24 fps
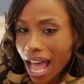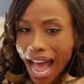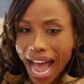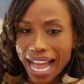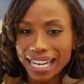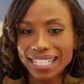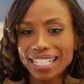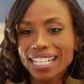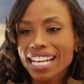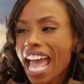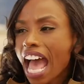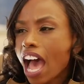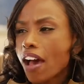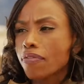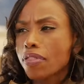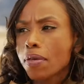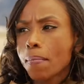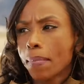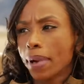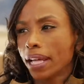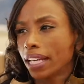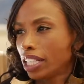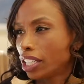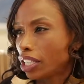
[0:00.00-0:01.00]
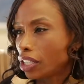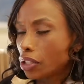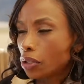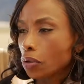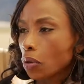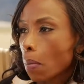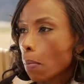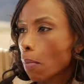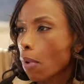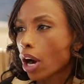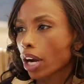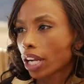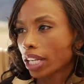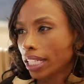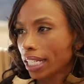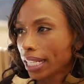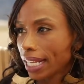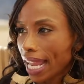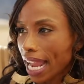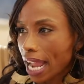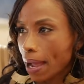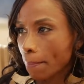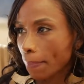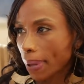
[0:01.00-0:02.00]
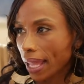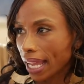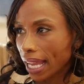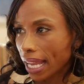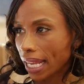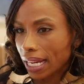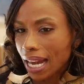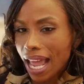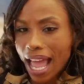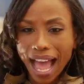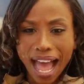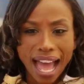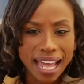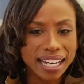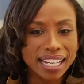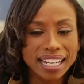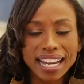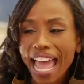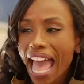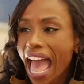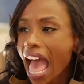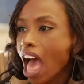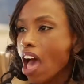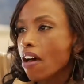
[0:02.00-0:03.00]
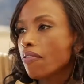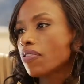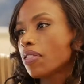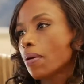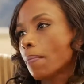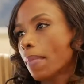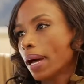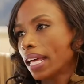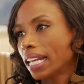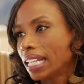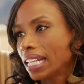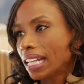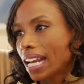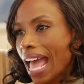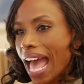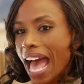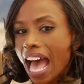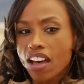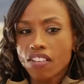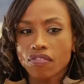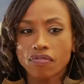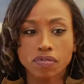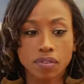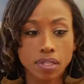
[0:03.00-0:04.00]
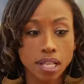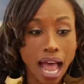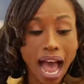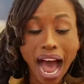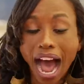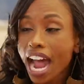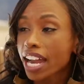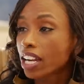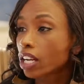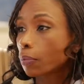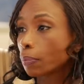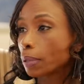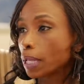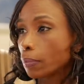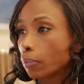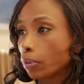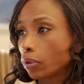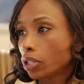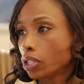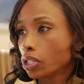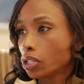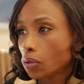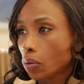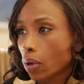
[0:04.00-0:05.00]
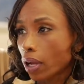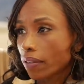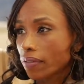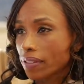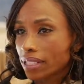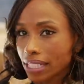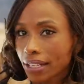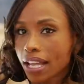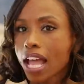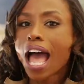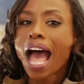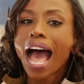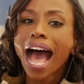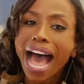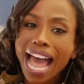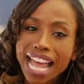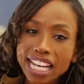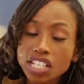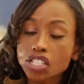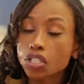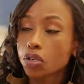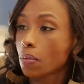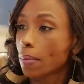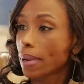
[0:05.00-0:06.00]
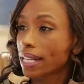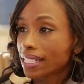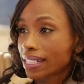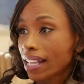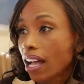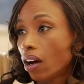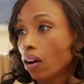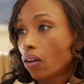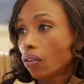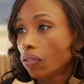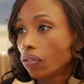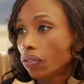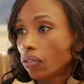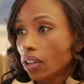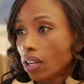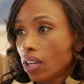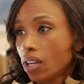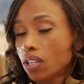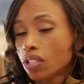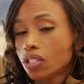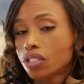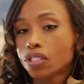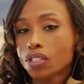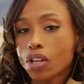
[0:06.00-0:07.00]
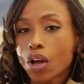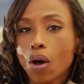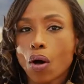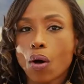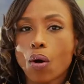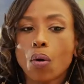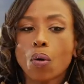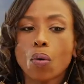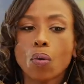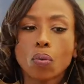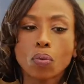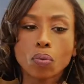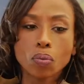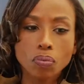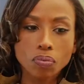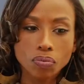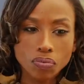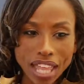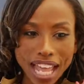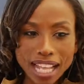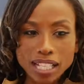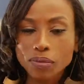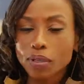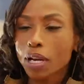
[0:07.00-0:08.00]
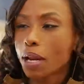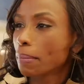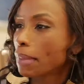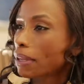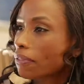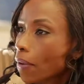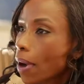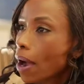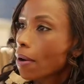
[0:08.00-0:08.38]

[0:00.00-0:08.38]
I didn't have the money to do a marketing campaign. I didn't have the money to hire people and do all this thing. I had to do it myself. So that's what I mean.